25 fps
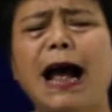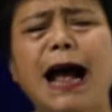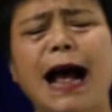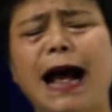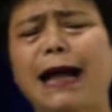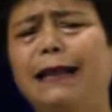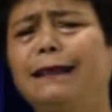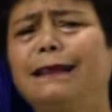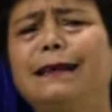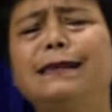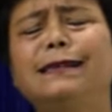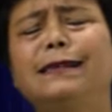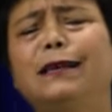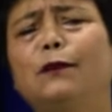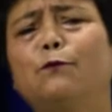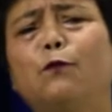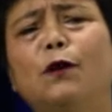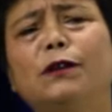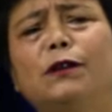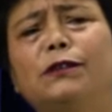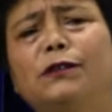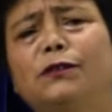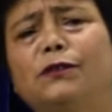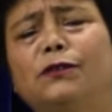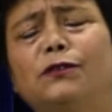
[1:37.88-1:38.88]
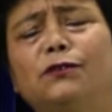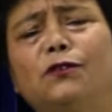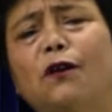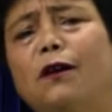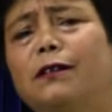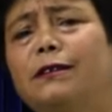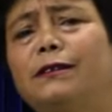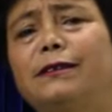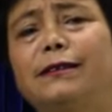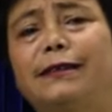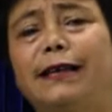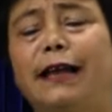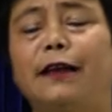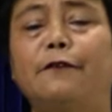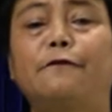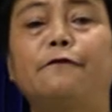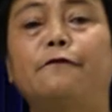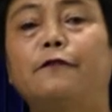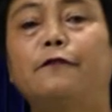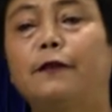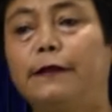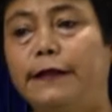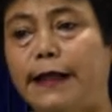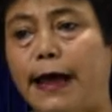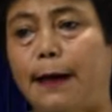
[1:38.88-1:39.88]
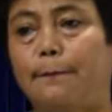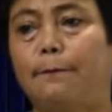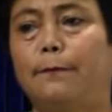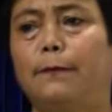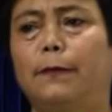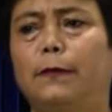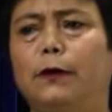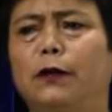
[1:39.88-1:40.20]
And this, it was not safe for them.